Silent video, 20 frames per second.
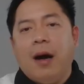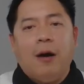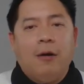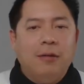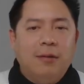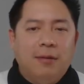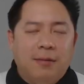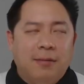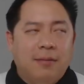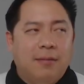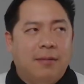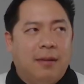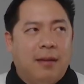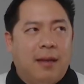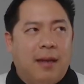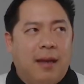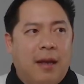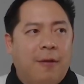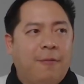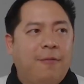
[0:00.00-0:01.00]
out.
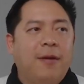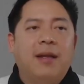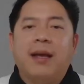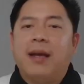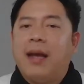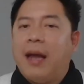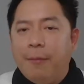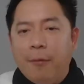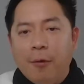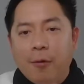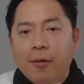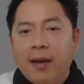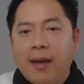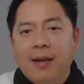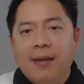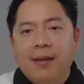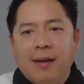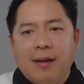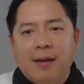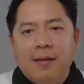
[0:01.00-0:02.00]
I feel like I'm
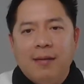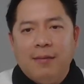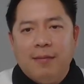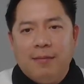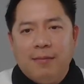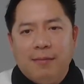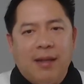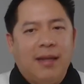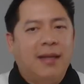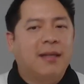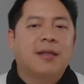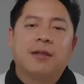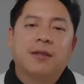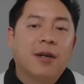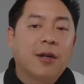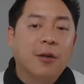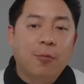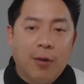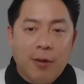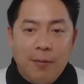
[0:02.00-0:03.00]
okay there, but it's a
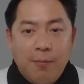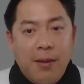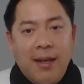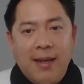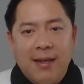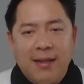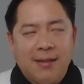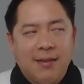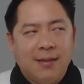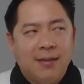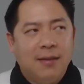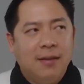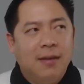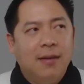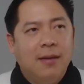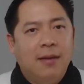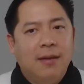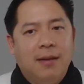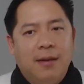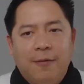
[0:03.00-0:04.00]
third world place,
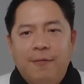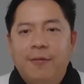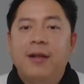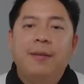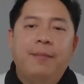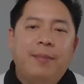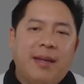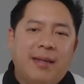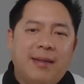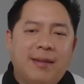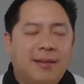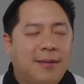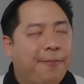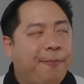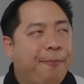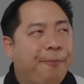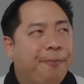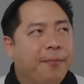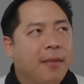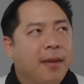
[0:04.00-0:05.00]
Philippines.
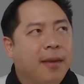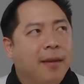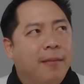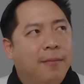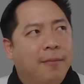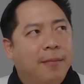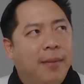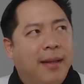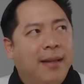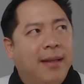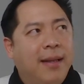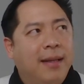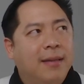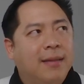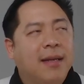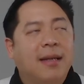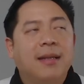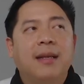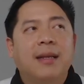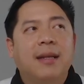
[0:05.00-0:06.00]
But then
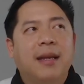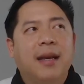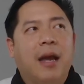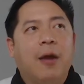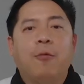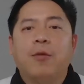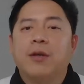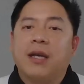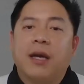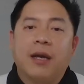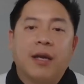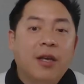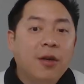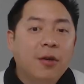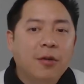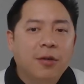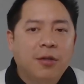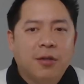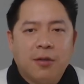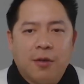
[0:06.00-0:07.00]
suddenly I was
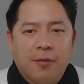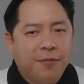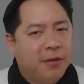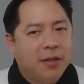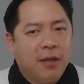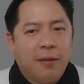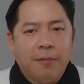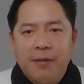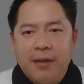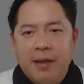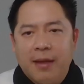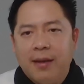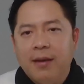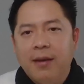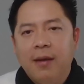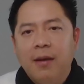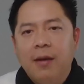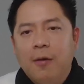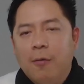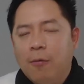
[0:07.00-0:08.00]
accused of something
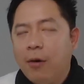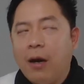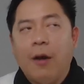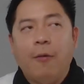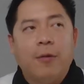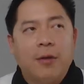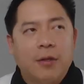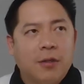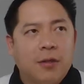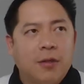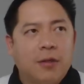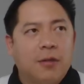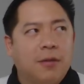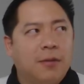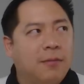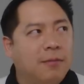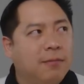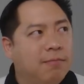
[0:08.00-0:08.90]
where I was,